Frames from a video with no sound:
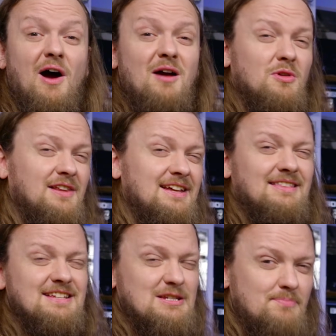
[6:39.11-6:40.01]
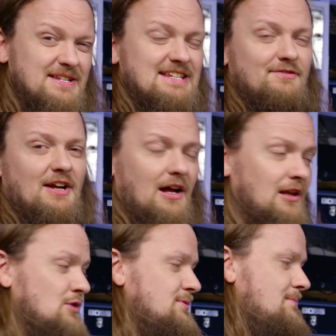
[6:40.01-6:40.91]
I will link this specific
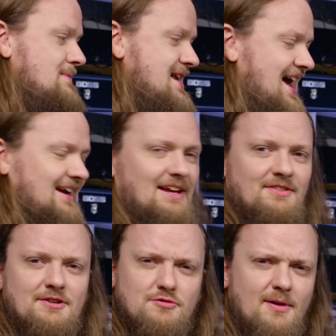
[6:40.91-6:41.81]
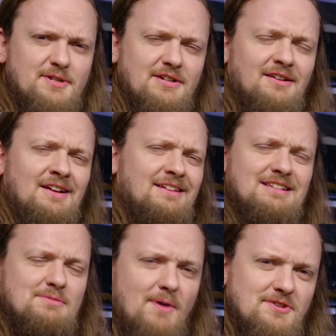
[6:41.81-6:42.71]
aluminum neck in the description. It
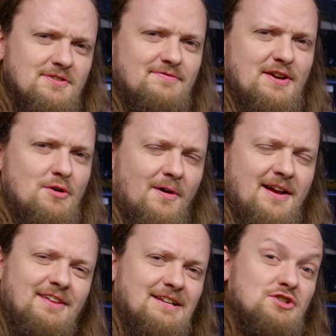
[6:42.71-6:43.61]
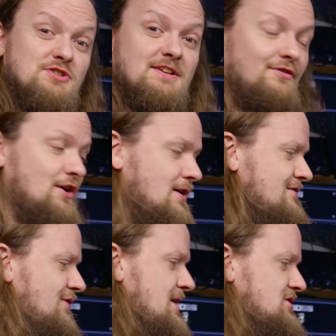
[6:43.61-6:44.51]
didn't sponsor this video or anything. It's just there for your
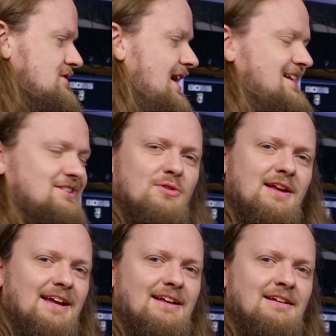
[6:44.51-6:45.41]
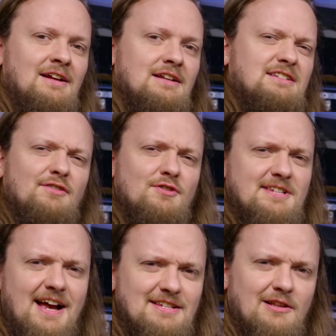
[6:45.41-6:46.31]
information and you can get different
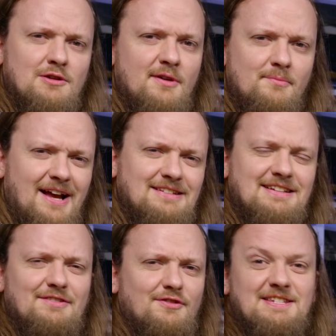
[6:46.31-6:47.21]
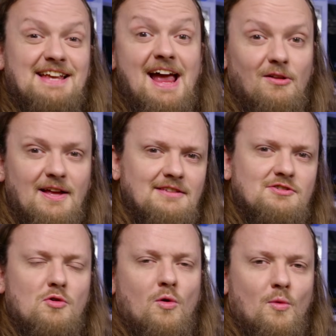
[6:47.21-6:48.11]
size aluminum necks and different scale
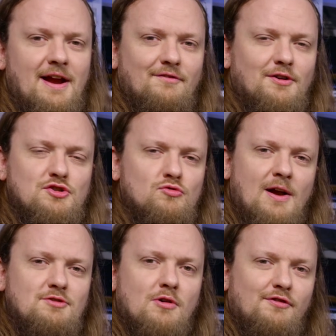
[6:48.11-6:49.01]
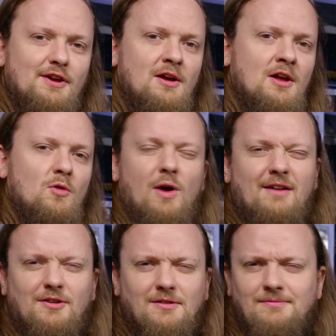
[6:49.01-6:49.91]
lengths or whatever to retrofit
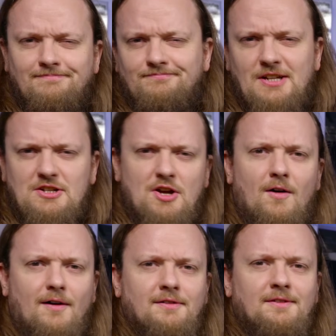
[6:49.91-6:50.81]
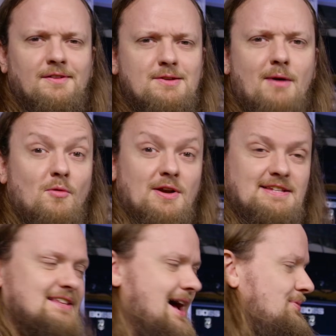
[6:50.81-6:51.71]
whatever guitar you might want
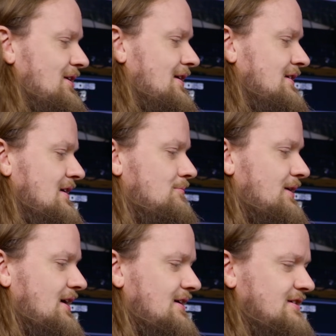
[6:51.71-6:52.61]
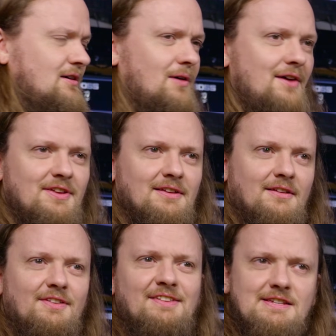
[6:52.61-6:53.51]
to slap it on. But, uh, you know, I think
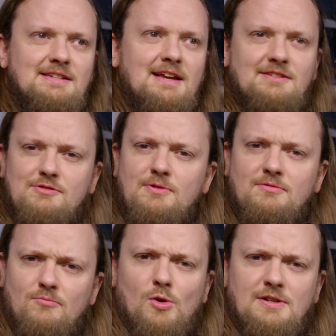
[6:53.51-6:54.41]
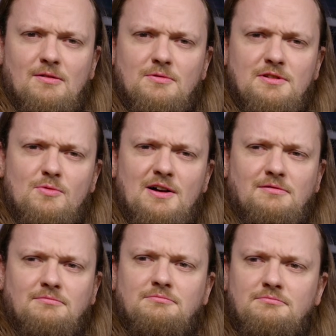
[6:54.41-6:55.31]
in this case, this one worked out really well.